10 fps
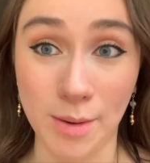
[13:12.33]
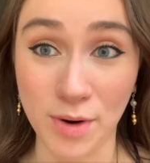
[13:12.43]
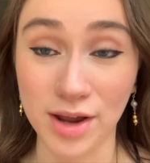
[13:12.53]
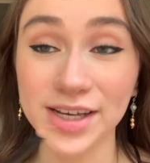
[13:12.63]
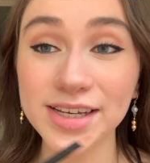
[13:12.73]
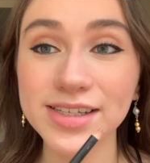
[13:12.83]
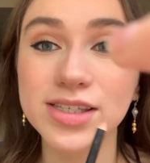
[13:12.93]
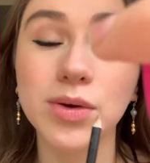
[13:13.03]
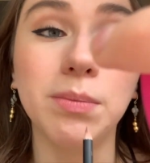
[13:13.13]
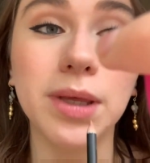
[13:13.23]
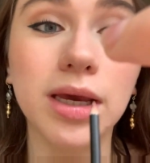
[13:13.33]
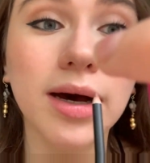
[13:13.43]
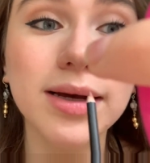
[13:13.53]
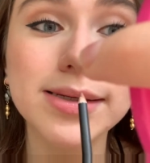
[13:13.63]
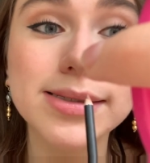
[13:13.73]
product
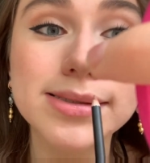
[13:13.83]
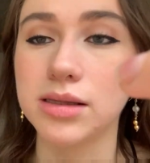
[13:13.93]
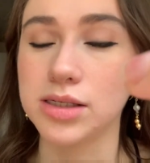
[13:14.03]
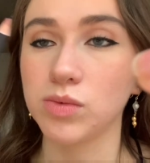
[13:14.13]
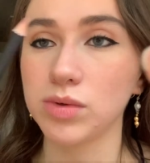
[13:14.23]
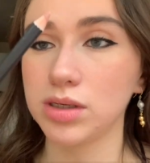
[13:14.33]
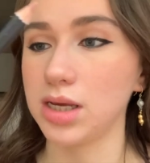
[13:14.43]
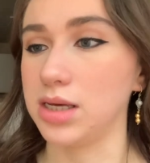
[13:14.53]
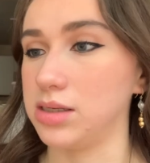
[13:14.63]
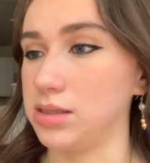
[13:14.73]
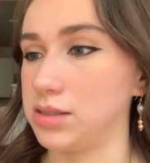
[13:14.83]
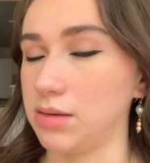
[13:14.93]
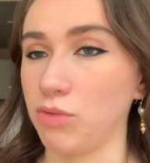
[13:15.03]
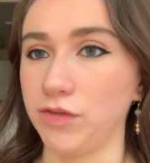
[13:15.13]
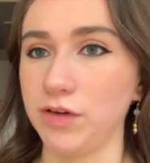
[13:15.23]
because this one is
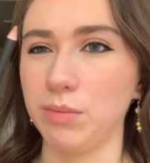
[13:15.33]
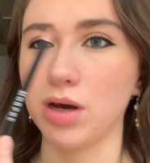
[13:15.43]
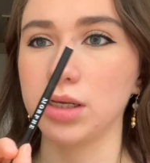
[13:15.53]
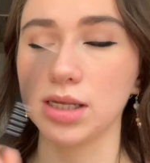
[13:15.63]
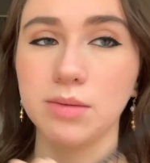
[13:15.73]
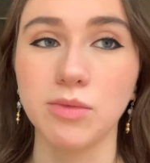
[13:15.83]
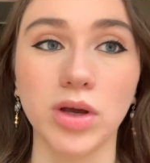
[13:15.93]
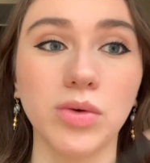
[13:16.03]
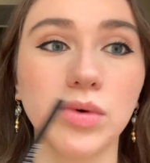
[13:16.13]
a Morphe product that I'm going on